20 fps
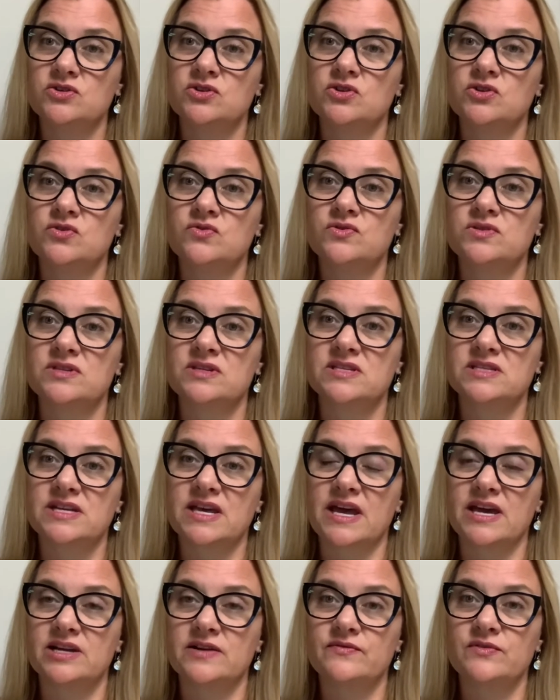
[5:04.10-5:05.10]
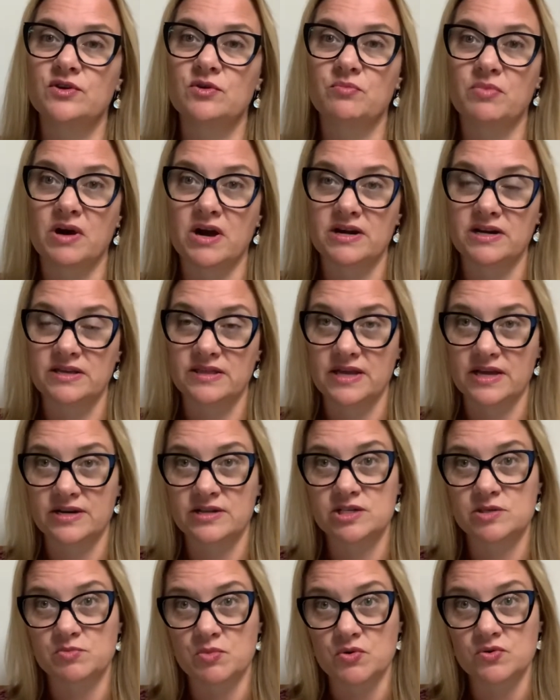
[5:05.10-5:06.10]
use the side of their body that
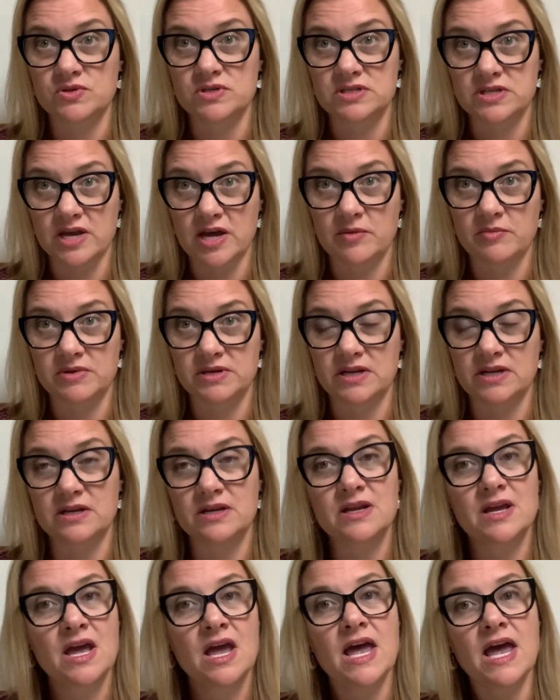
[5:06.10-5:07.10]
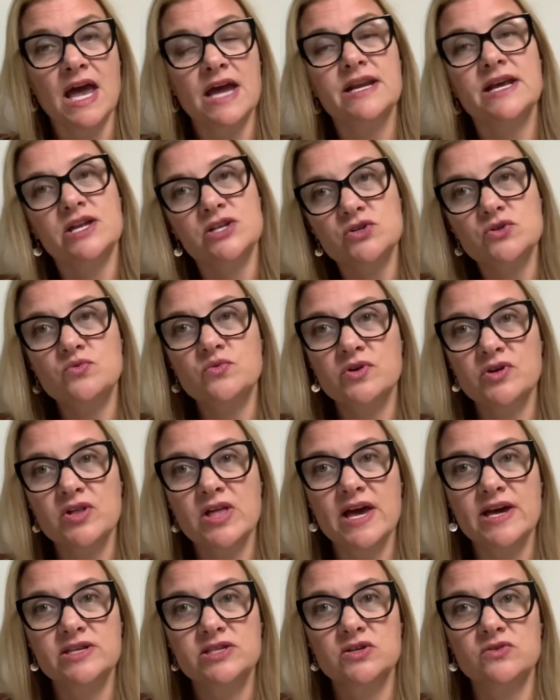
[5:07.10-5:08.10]
is most dominant. And I do
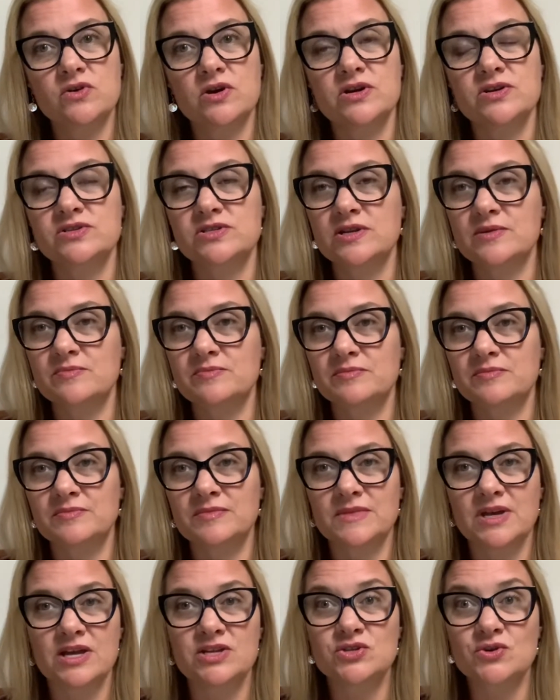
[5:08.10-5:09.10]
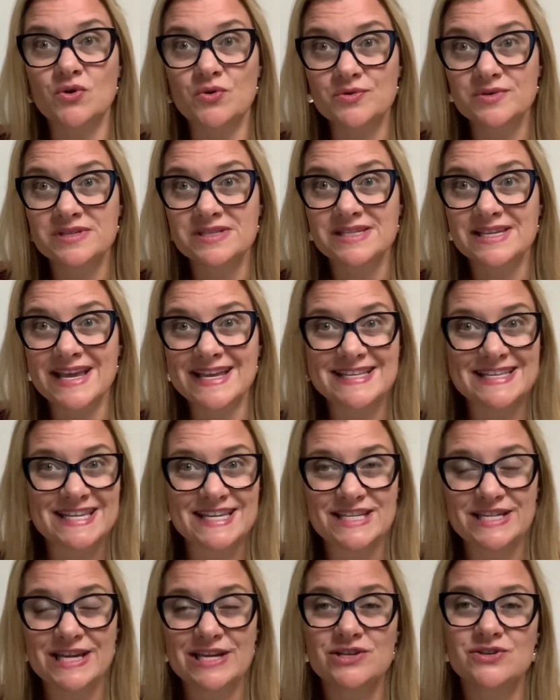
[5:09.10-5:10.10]
realize there are some adults and
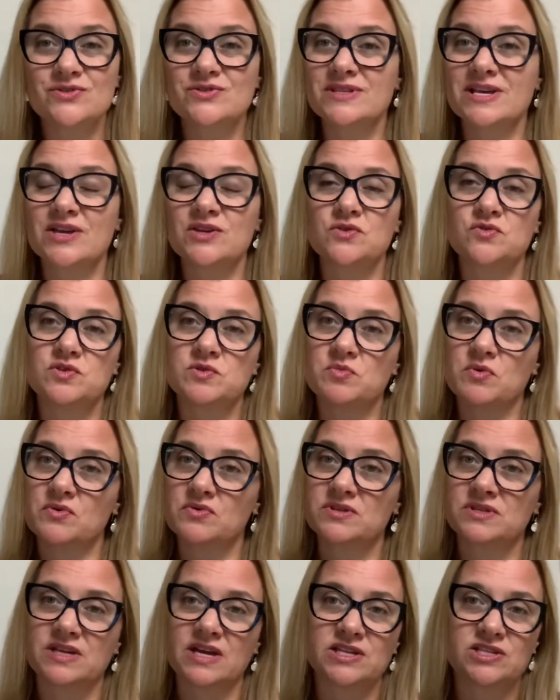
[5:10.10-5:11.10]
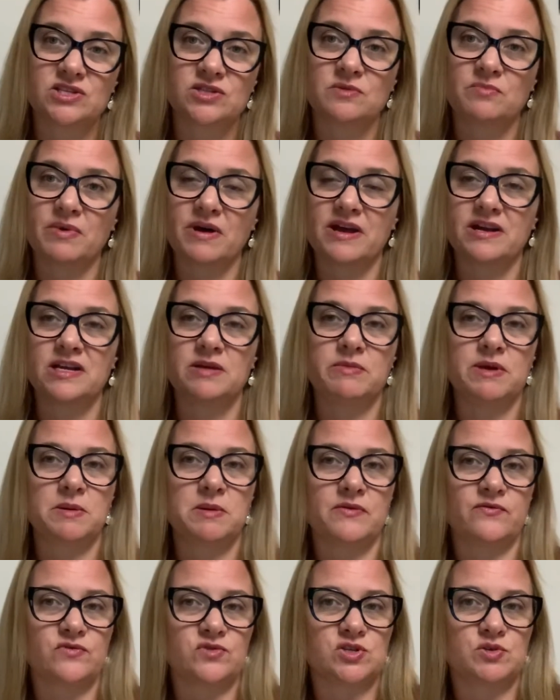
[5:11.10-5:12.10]
teenagers that use both sides of the body. Maybe
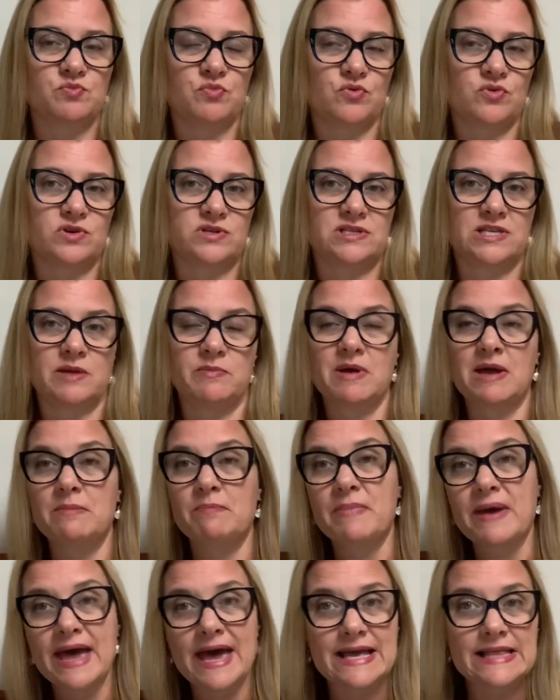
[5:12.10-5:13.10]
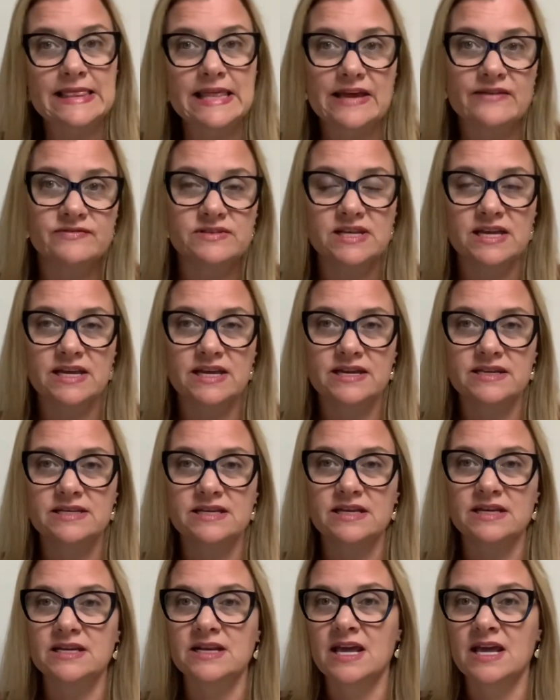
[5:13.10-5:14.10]
for sports, they might bat left-handed